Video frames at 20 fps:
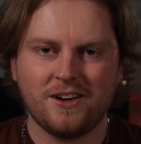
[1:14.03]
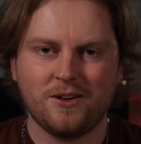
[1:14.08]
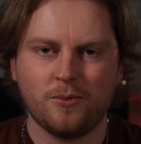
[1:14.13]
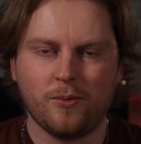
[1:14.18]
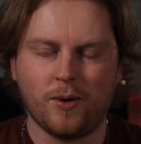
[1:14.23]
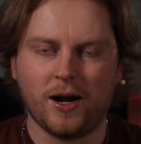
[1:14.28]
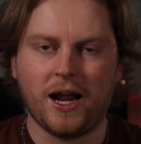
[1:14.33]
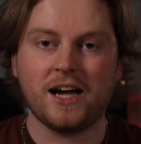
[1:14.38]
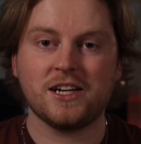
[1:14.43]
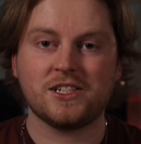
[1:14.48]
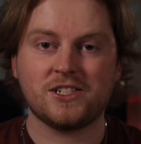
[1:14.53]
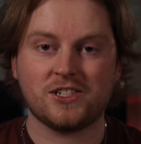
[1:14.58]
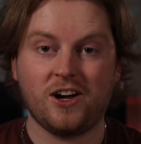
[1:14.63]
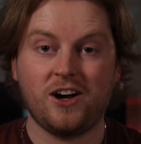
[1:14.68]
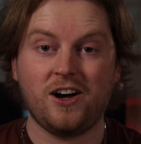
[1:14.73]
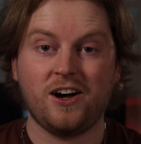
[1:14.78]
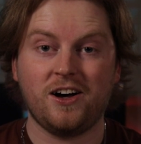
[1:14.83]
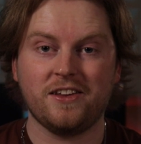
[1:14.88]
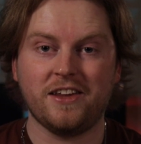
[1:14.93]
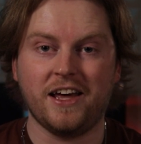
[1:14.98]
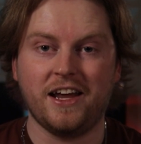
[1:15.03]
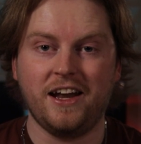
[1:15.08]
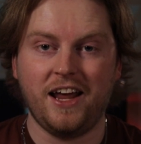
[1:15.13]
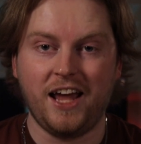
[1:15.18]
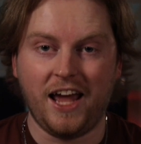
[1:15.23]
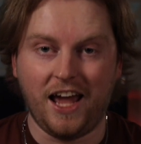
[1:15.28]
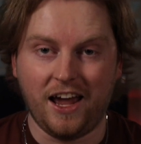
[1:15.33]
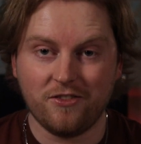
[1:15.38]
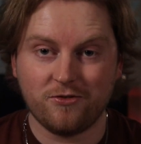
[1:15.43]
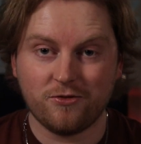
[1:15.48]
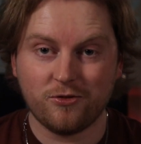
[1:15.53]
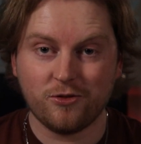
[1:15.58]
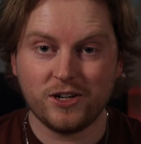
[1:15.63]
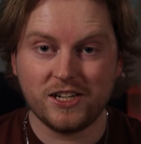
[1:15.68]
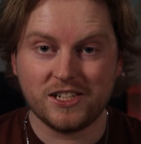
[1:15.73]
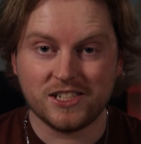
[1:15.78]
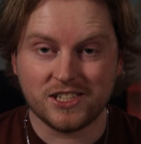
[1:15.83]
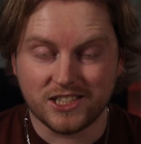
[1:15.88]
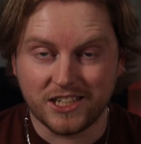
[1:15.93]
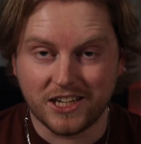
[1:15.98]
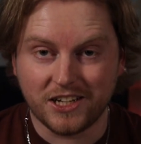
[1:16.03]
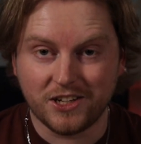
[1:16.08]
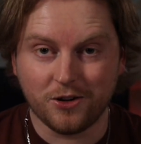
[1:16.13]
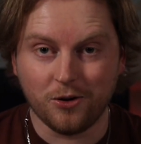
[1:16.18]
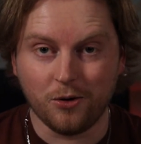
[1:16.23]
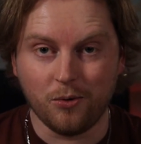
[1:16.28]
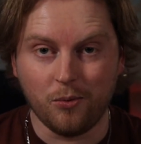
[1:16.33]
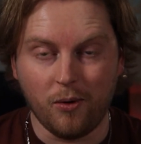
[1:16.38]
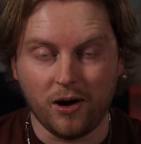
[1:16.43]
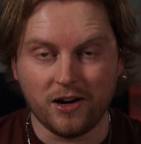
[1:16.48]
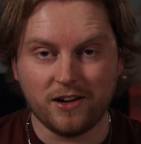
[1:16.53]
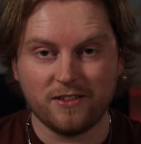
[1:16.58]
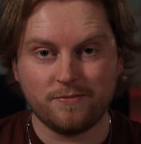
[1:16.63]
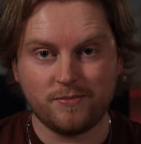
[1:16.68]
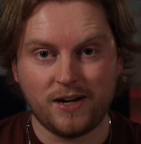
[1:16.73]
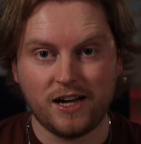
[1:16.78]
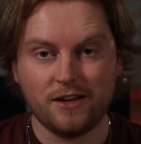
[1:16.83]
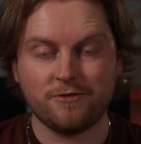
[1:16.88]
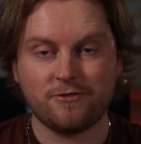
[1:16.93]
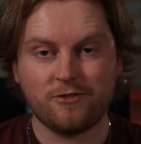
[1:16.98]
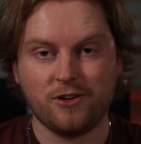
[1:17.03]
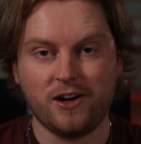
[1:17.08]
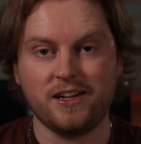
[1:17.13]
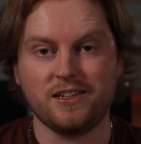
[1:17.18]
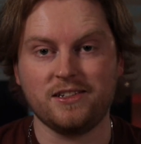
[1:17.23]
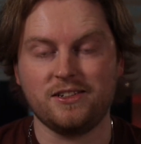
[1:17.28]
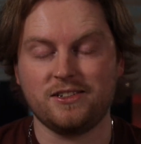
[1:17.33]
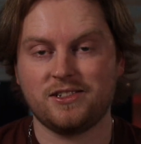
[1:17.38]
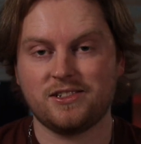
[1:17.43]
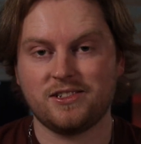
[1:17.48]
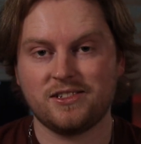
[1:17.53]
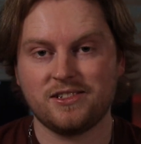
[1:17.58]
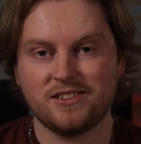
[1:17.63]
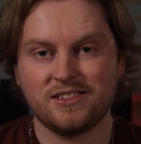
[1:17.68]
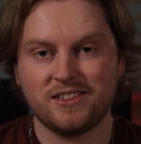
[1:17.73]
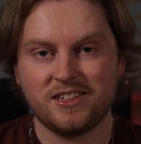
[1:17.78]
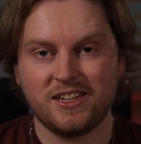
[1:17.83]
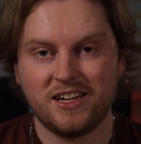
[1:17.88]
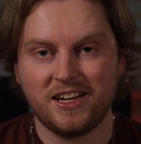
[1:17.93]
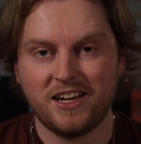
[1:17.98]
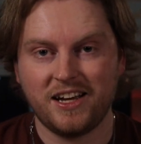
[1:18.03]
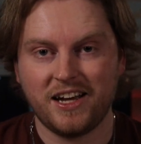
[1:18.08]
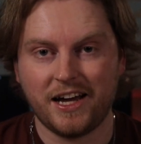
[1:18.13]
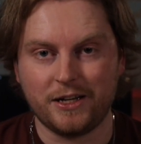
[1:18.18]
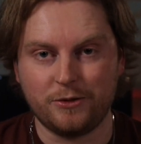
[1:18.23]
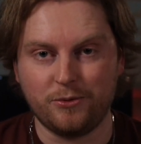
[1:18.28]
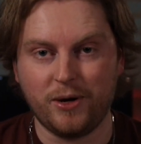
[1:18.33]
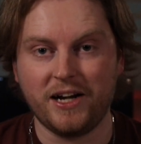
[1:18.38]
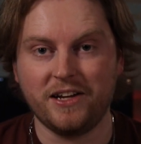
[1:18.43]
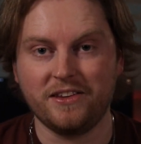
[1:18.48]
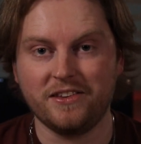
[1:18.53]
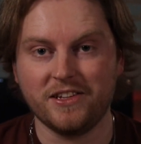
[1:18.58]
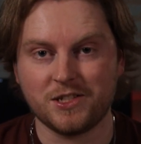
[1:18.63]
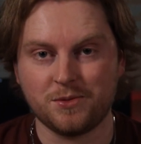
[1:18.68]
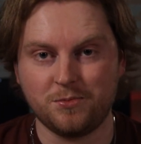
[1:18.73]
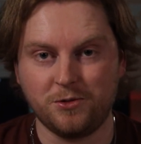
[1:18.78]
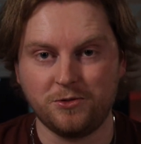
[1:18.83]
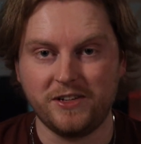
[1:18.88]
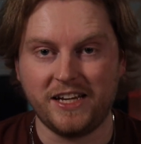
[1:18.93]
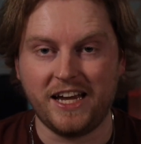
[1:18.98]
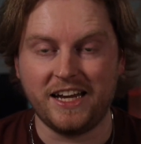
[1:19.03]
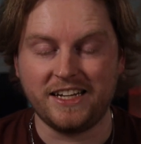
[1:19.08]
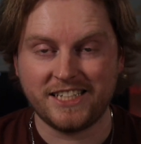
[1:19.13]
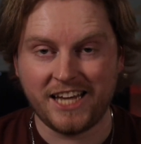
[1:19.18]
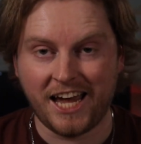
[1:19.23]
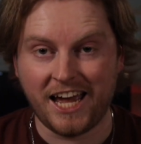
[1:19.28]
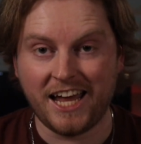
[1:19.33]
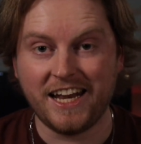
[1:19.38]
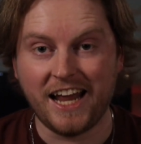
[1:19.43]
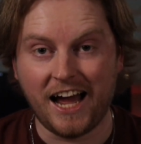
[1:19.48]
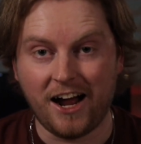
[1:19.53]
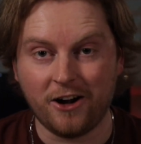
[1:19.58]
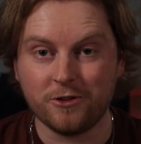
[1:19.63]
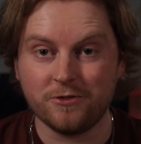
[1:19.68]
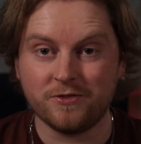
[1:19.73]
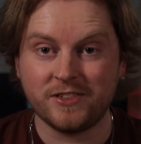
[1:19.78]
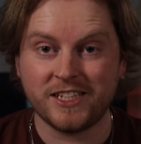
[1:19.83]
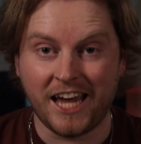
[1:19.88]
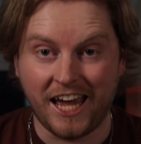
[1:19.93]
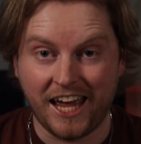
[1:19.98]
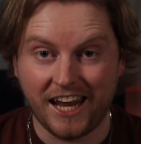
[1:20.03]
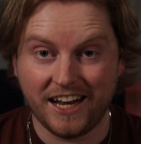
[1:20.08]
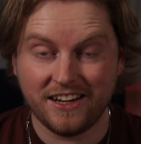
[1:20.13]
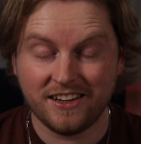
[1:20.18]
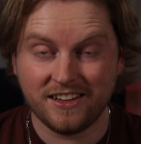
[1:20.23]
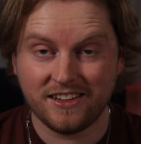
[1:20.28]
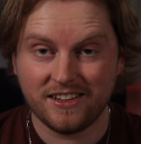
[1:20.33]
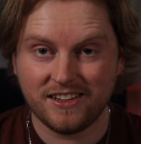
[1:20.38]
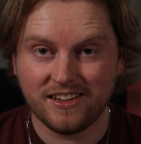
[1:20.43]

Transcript: when I saw that every single one of my friends had rated this movie a 10 out of 10,